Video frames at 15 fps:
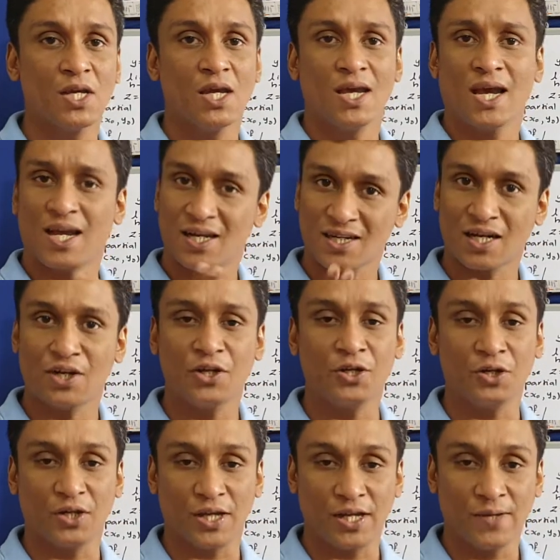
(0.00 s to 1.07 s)
and
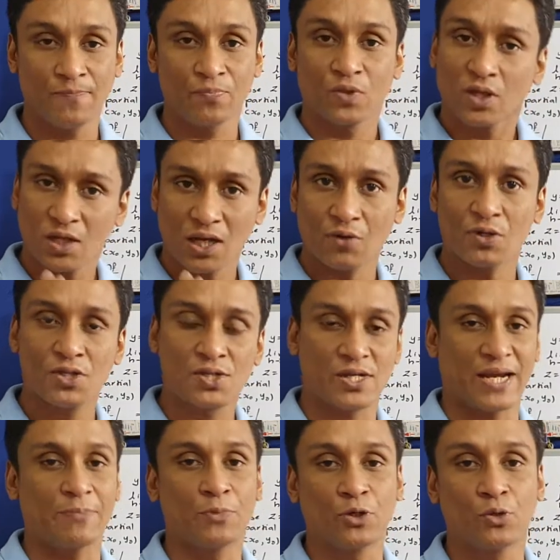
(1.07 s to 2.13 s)
continuity, now it's
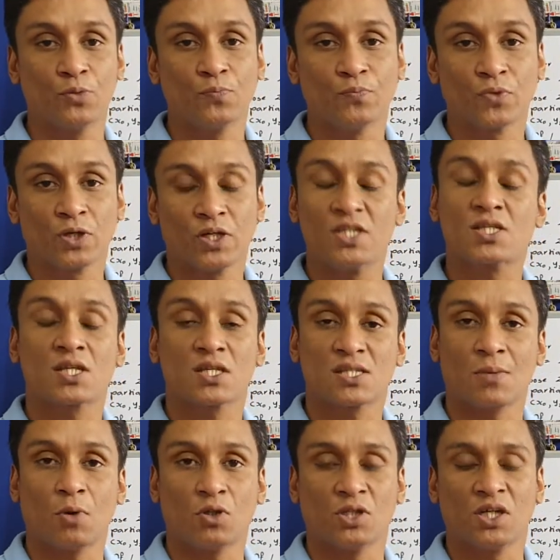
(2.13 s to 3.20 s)
time to discuss
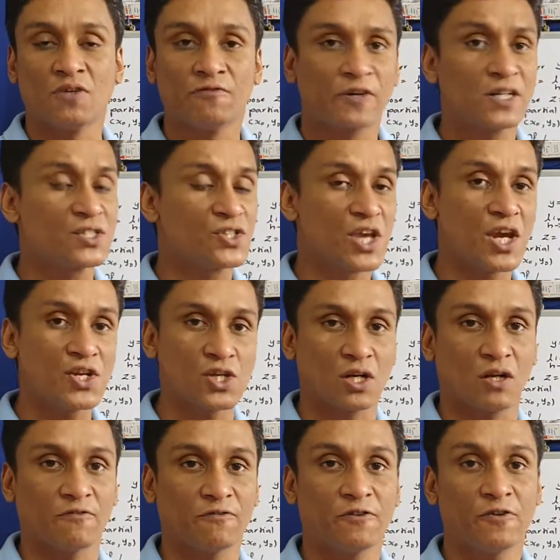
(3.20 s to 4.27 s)
about the differentiation
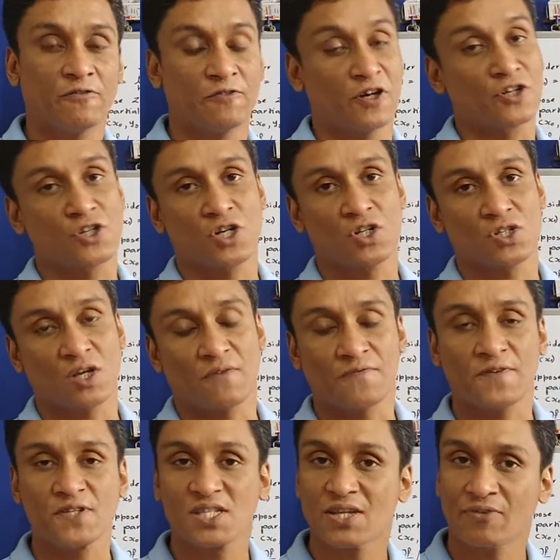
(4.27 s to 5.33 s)
of functions
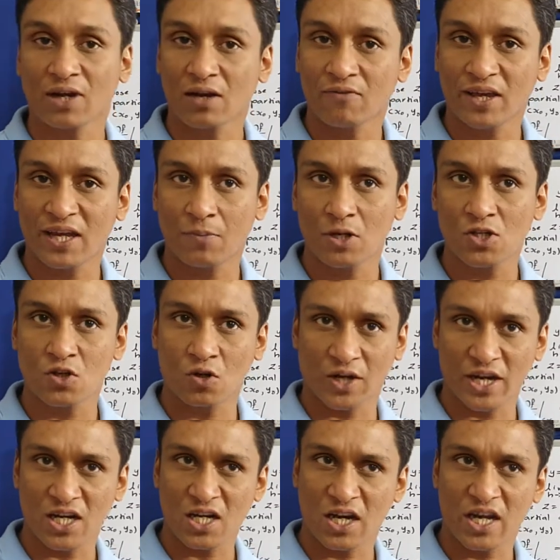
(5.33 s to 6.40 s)
of several variables, or
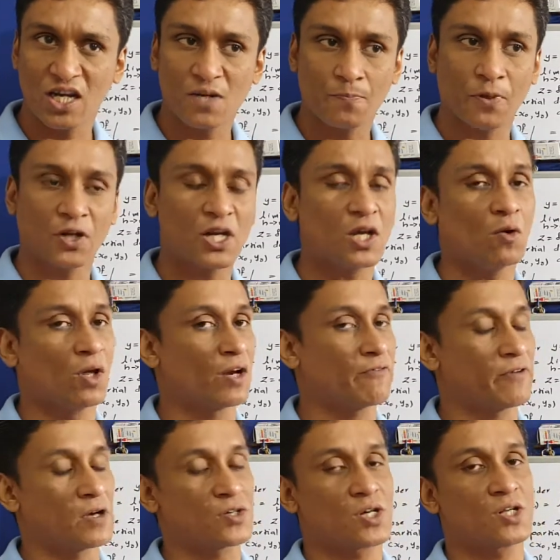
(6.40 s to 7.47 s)
in particular
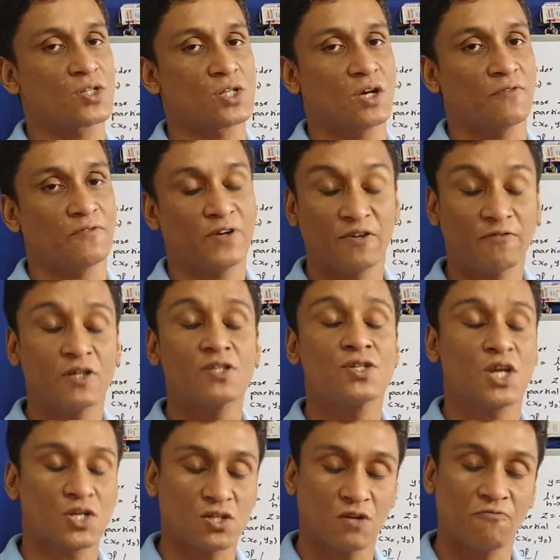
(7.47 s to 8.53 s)
functions of
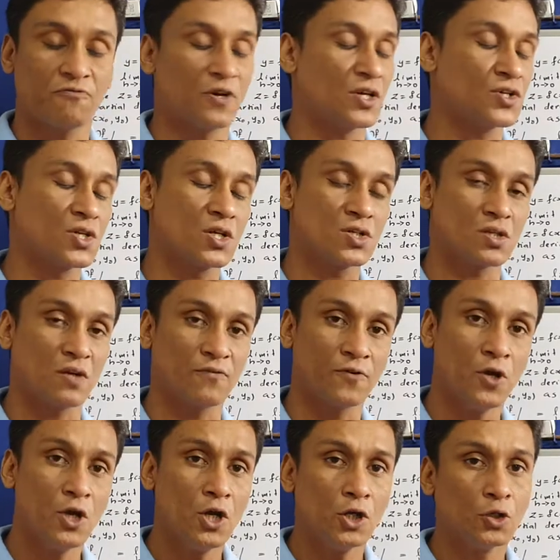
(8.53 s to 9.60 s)
differentiation of functions of
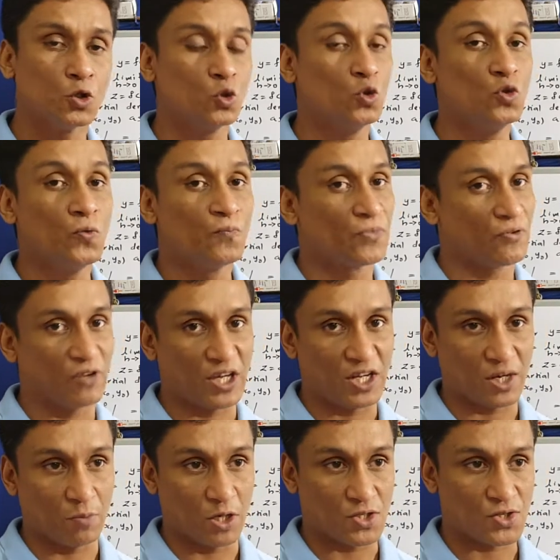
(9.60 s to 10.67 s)
two
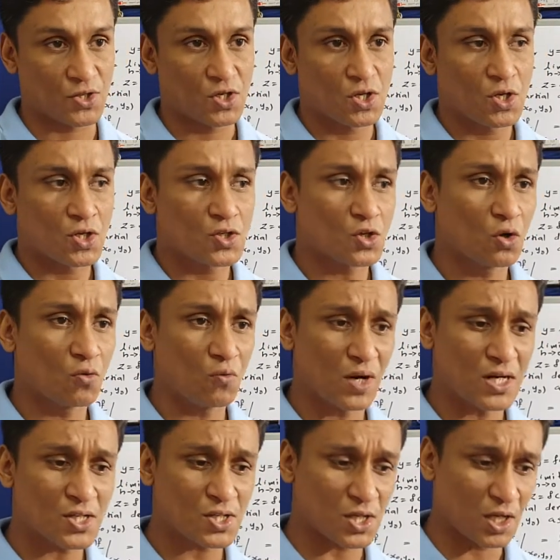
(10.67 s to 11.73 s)
variables. So
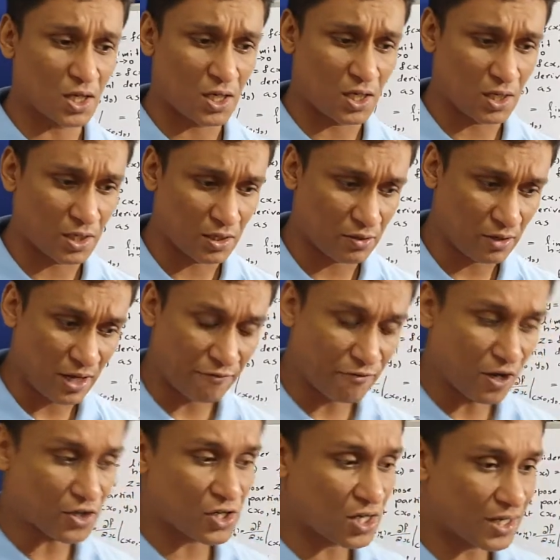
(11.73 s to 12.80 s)
once a
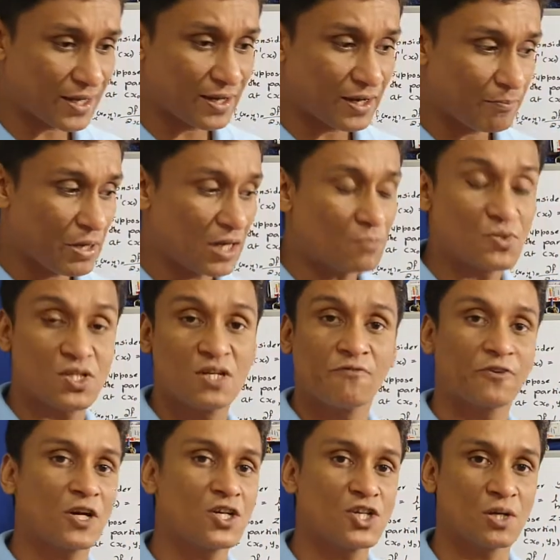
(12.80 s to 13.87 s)
function becomes
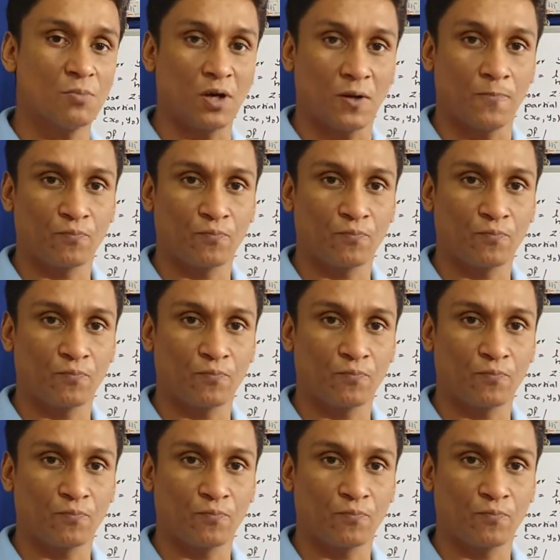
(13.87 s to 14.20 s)
differentiable,